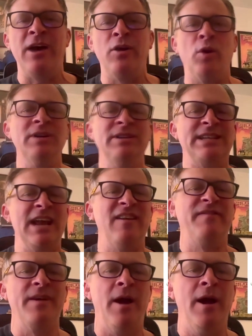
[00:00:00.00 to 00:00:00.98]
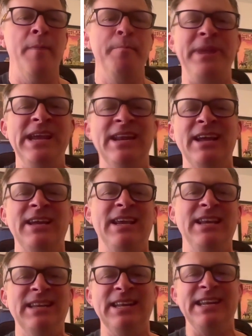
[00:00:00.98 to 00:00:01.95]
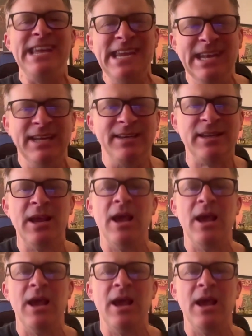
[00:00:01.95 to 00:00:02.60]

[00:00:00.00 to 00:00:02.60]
or instead of beat it, he did eat it.